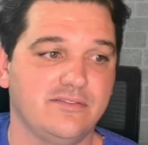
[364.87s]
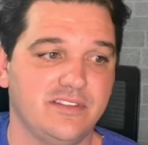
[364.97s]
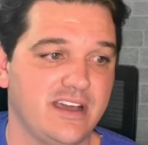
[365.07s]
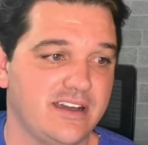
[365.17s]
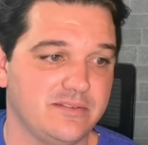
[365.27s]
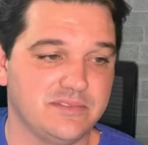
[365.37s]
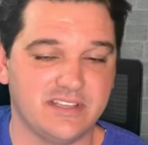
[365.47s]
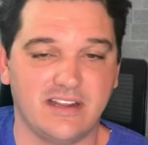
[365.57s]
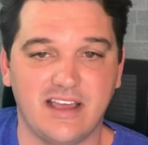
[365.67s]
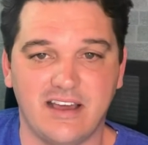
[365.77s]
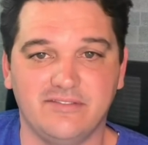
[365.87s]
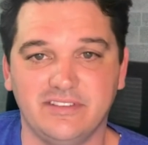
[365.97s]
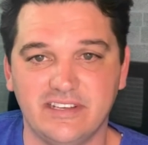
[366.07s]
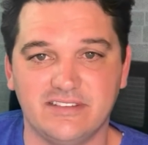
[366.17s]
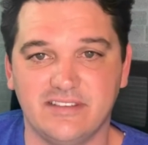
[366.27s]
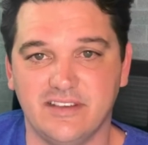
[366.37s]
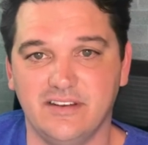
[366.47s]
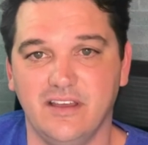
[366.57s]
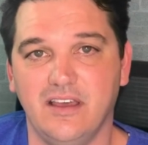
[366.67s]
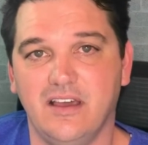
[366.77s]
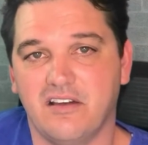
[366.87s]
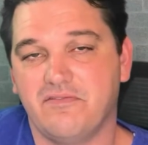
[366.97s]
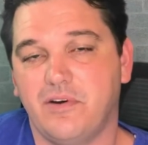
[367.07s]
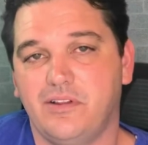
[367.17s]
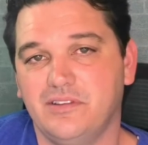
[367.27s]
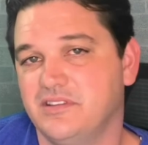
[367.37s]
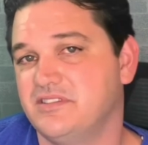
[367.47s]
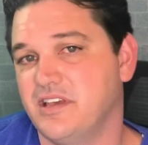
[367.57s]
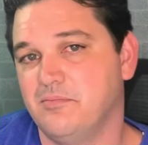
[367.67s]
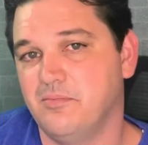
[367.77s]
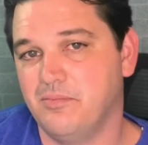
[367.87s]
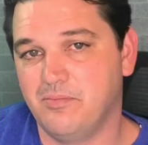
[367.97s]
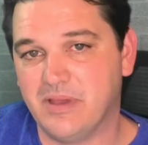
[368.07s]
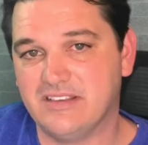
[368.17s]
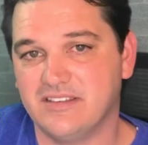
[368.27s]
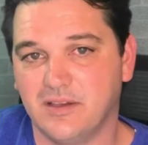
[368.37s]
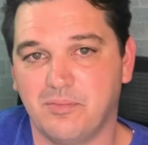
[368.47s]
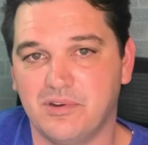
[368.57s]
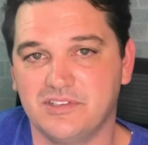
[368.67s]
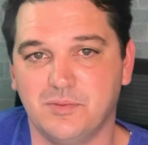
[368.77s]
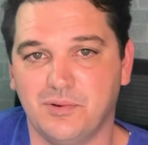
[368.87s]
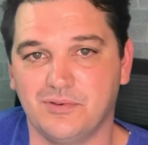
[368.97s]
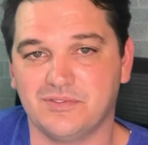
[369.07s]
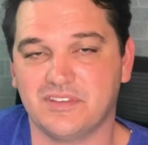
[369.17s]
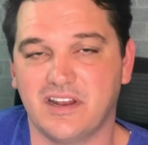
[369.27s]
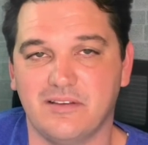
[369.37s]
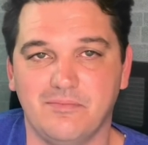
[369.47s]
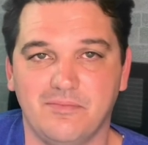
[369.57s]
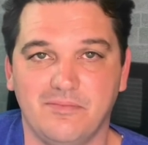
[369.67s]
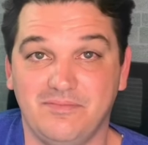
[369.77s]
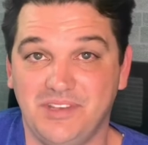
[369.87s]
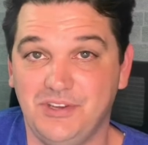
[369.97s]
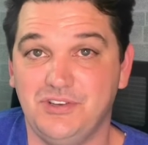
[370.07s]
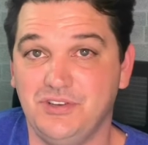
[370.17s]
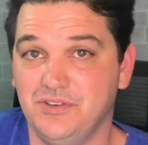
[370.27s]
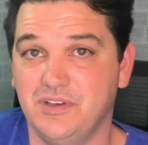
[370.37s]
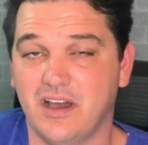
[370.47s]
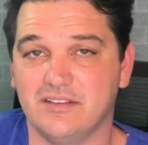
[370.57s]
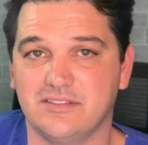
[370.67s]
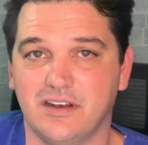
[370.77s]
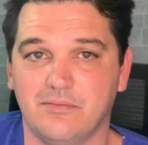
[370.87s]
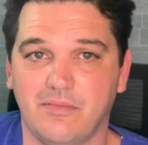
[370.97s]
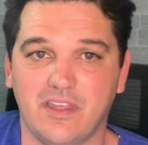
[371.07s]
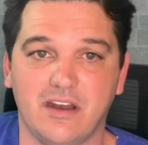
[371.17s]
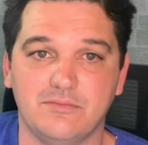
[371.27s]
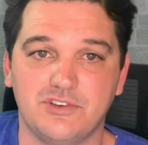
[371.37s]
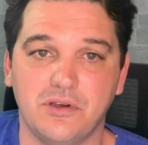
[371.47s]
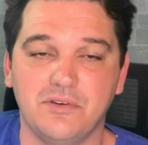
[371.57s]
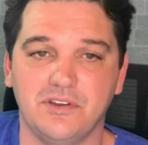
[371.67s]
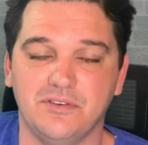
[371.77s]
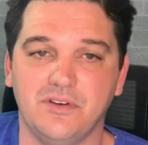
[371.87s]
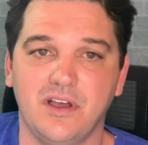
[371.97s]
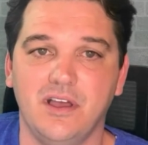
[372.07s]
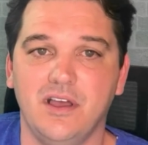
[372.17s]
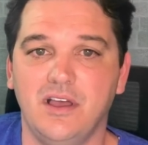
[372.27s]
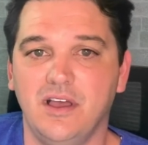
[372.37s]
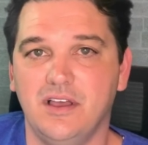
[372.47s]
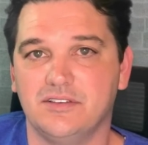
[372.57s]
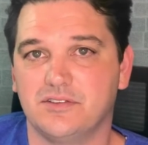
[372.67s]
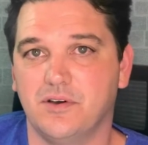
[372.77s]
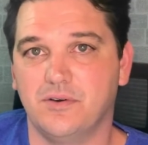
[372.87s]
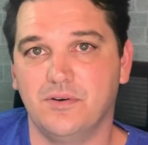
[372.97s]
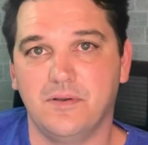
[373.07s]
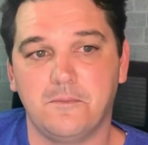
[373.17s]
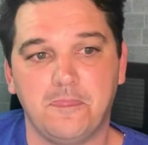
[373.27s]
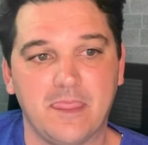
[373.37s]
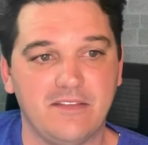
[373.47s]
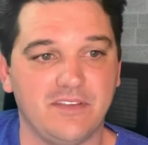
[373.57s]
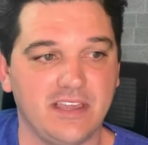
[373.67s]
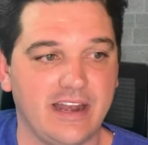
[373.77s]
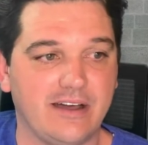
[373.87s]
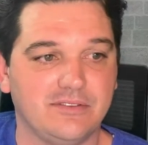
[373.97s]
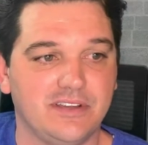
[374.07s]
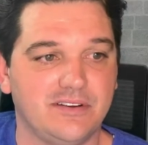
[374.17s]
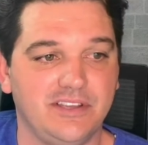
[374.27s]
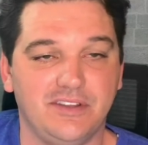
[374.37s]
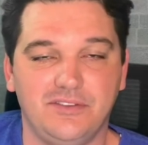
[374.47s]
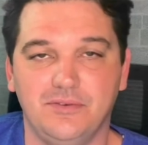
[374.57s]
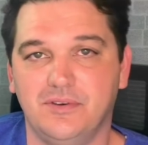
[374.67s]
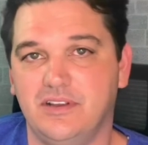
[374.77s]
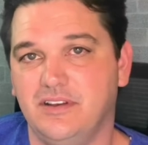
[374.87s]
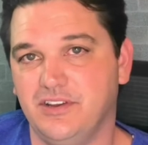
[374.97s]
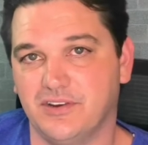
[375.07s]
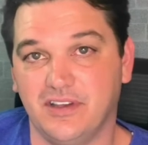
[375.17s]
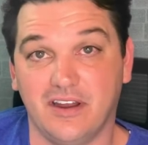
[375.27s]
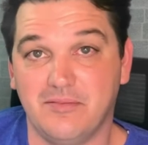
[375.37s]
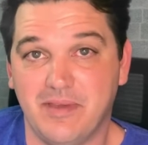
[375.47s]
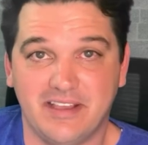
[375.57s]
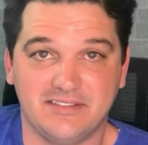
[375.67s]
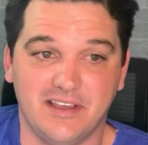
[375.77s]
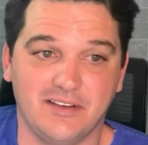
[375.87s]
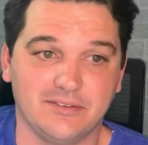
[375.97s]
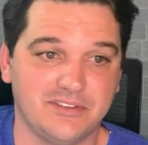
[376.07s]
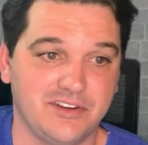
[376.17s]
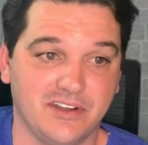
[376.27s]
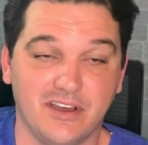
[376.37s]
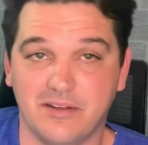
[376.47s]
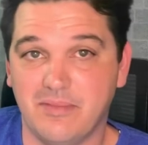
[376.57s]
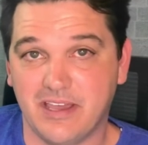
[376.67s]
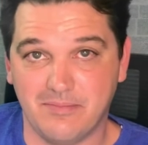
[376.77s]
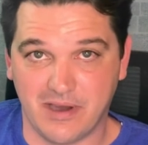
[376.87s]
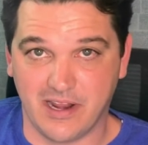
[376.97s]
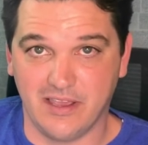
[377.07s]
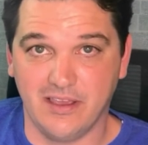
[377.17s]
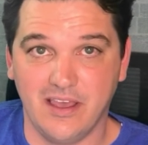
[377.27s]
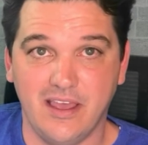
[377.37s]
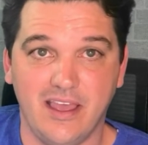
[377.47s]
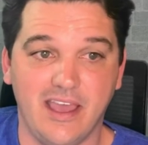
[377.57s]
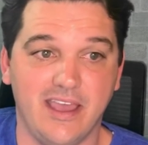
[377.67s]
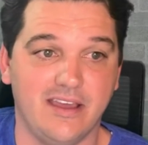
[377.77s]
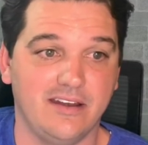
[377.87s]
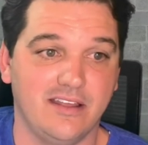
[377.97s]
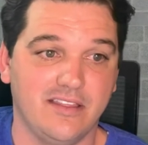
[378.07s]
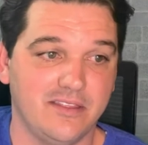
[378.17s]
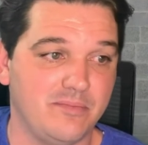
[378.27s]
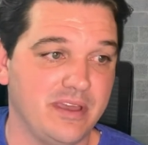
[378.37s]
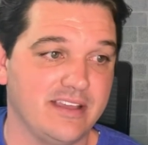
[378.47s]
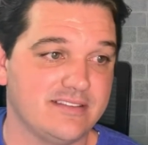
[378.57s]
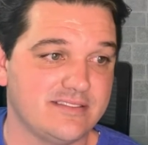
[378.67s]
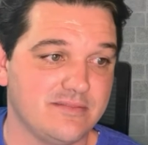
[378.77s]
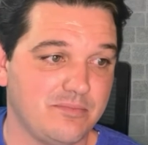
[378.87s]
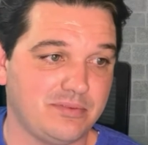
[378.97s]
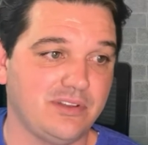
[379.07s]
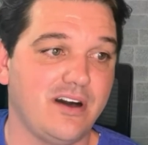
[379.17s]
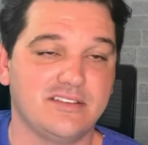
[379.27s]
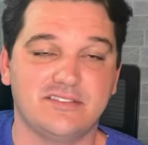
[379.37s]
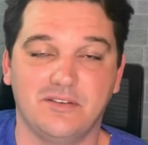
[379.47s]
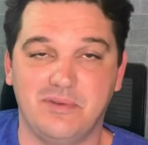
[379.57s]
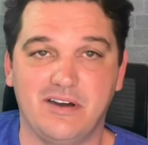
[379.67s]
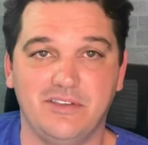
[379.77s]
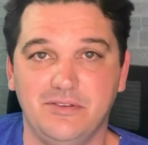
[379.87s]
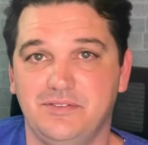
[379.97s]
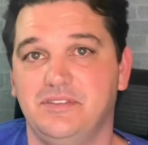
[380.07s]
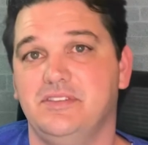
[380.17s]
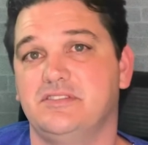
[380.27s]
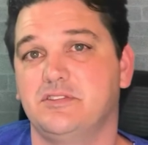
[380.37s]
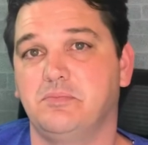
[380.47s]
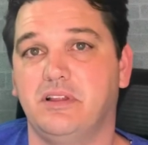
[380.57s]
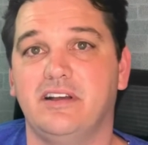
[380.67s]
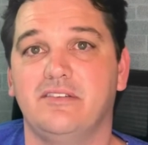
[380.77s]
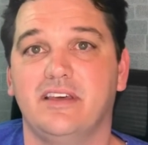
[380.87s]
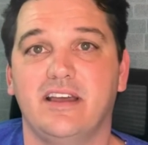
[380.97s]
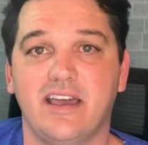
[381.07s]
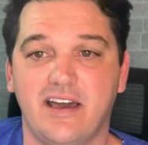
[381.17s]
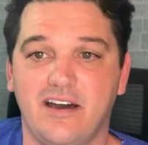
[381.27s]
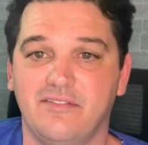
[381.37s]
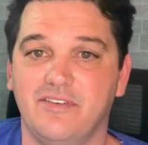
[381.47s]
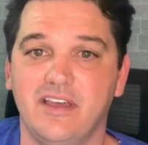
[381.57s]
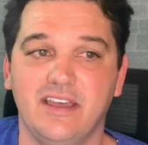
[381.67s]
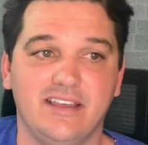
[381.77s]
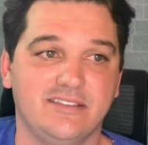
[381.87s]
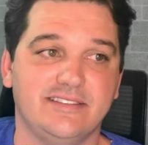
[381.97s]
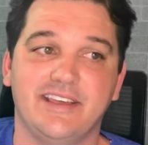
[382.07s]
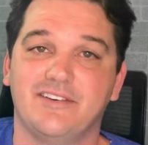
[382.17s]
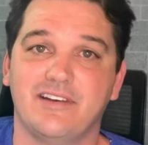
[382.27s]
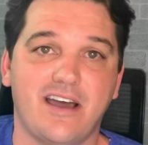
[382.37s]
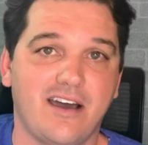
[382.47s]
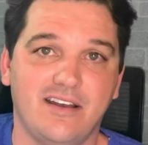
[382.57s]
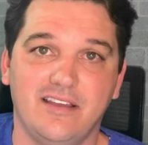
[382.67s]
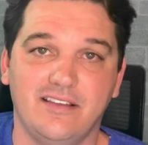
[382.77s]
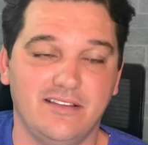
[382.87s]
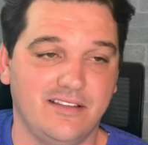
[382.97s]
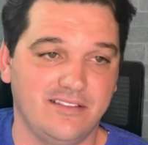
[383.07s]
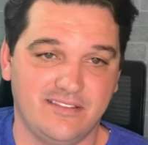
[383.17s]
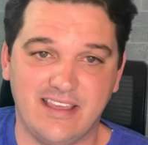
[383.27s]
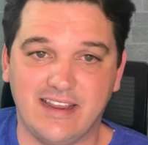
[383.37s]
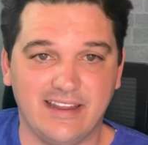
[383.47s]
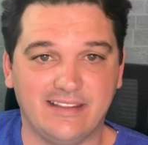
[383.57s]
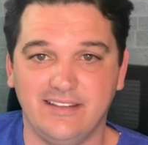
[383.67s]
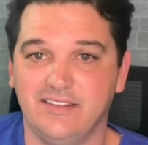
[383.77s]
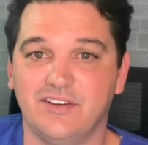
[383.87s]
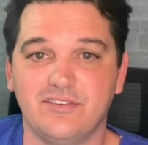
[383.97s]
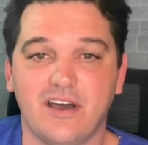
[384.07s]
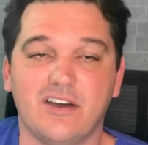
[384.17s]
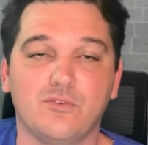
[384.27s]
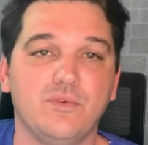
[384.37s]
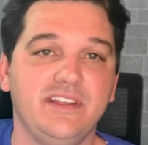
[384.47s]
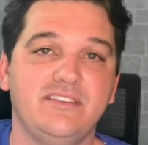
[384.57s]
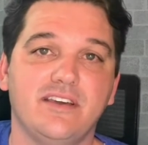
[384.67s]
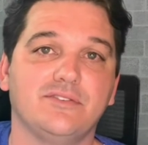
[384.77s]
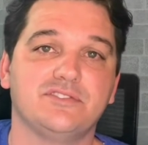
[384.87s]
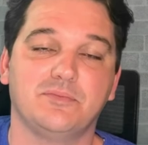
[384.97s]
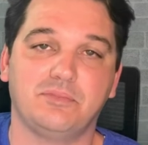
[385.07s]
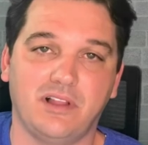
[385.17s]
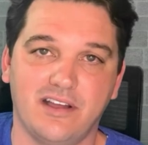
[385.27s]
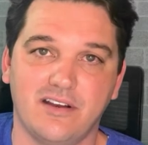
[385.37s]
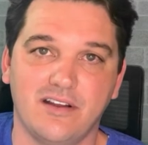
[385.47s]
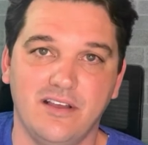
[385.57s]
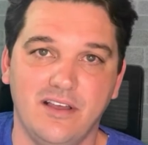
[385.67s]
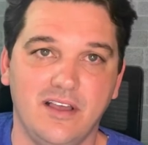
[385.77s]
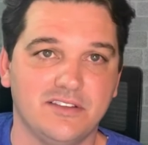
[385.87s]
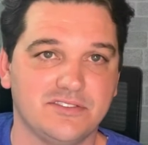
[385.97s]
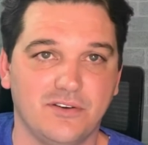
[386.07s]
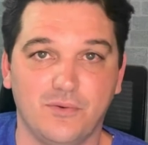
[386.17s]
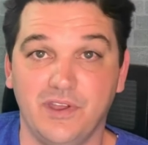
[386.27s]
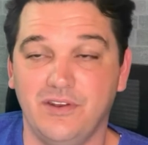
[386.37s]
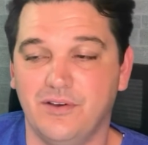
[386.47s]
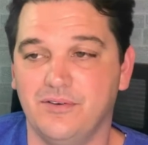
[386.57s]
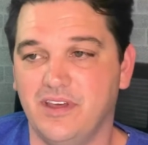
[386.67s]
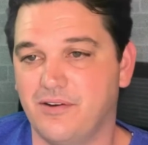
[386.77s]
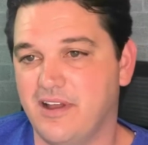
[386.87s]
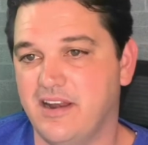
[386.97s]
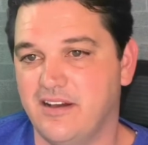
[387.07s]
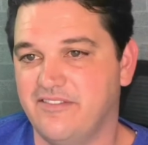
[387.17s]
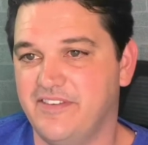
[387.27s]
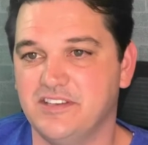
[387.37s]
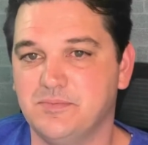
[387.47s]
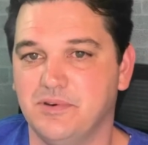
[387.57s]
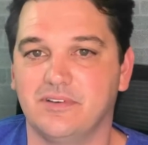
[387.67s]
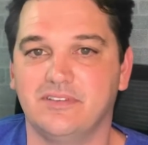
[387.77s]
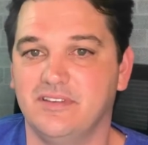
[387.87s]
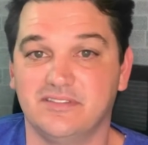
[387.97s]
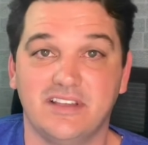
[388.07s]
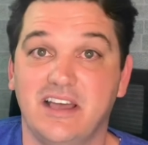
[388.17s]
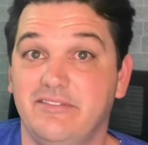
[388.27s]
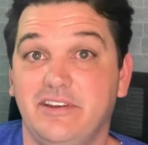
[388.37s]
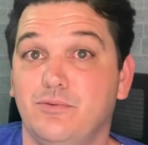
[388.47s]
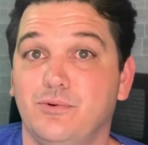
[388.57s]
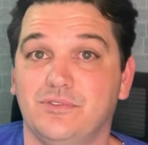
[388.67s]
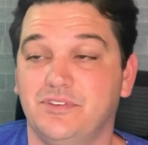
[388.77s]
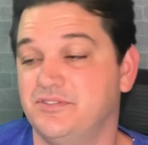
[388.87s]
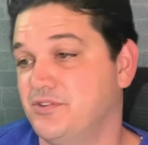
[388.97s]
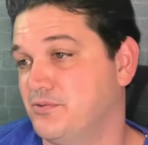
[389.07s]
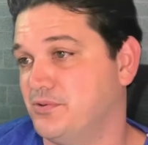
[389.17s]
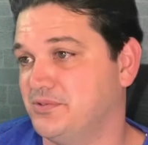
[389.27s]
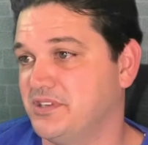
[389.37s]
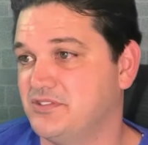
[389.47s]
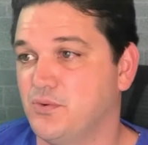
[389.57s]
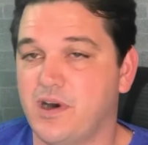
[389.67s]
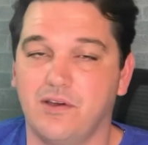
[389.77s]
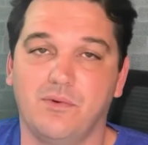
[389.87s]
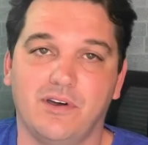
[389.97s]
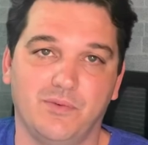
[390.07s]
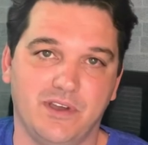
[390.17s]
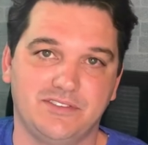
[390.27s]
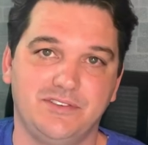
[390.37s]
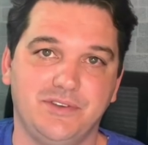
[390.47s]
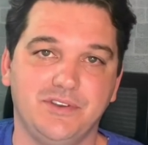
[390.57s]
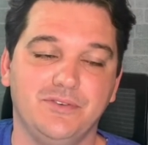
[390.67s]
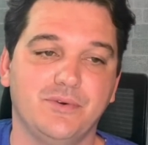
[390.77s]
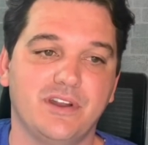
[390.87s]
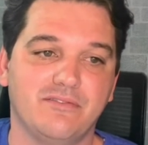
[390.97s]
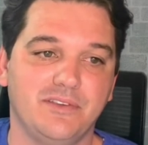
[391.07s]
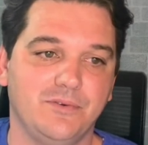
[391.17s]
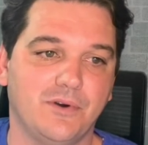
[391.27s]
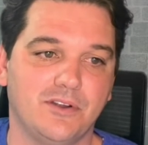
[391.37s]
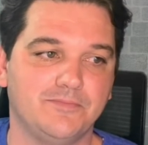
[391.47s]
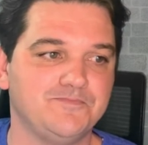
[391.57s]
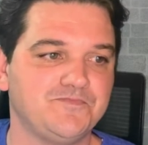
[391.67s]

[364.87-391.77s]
of the items that I have listed, I follow the same basic principles that I'm teaching you guys, that I'm showing you. So if you get out there, you do it, you're gonna make sales and you're gonna make money. And the biggest plus about using this supplier that I have is they're not a retail supplier. So we know that right now Facebook does not have any rules. There's no rules. It's the wild, wild west. You can do whatever you want.